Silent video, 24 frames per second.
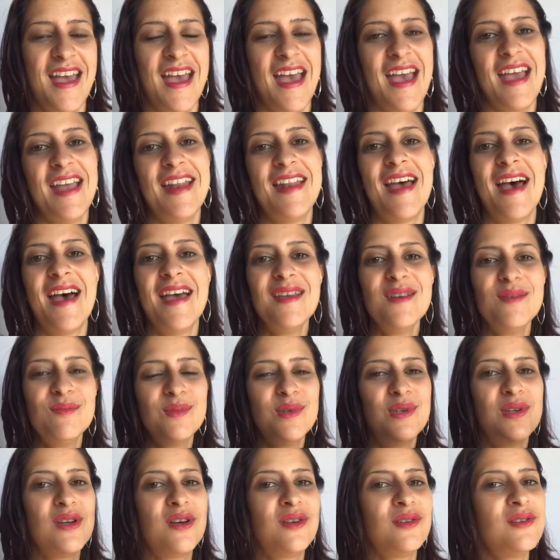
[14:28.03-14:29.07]
And I
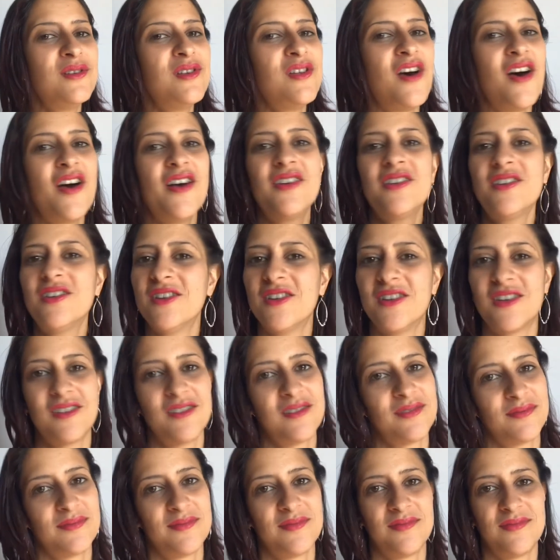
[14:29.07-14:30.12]
am no longer
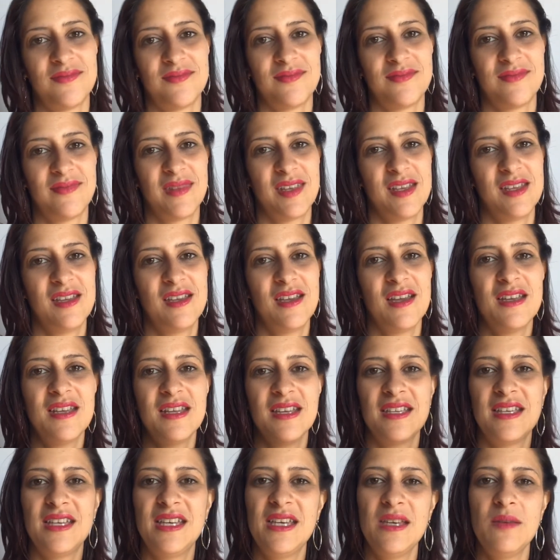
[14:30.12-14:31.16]
going to
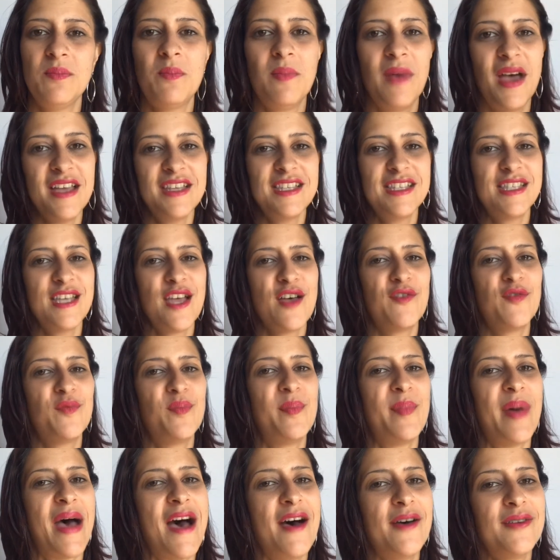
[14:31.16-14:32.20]
keep myself
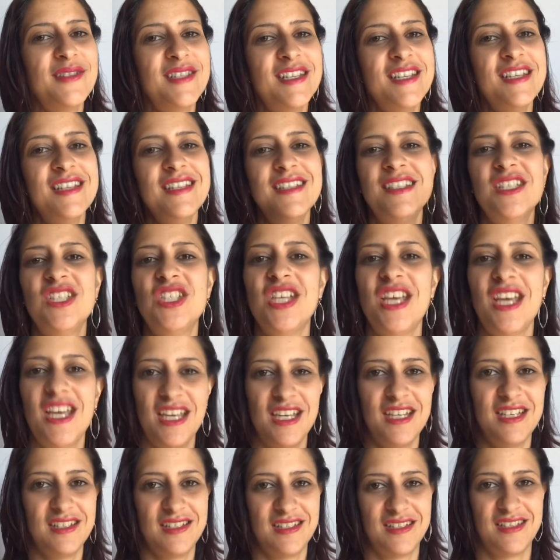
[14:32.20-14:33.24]
bounded in
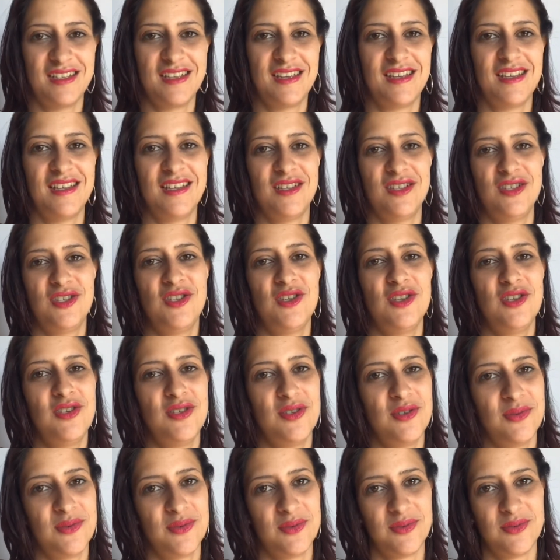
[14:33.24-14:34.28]
chain to
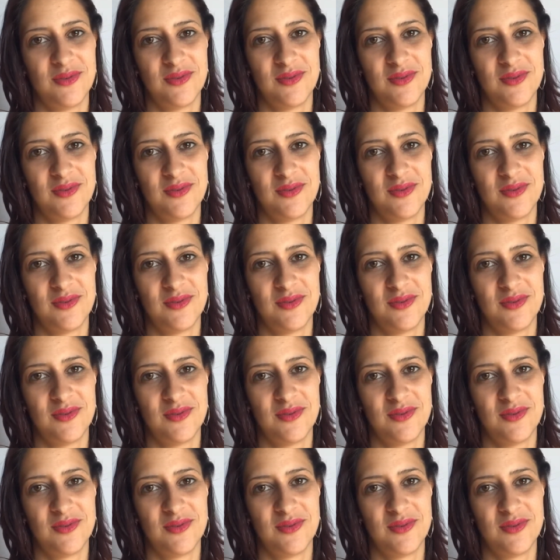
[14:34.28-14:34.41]
you.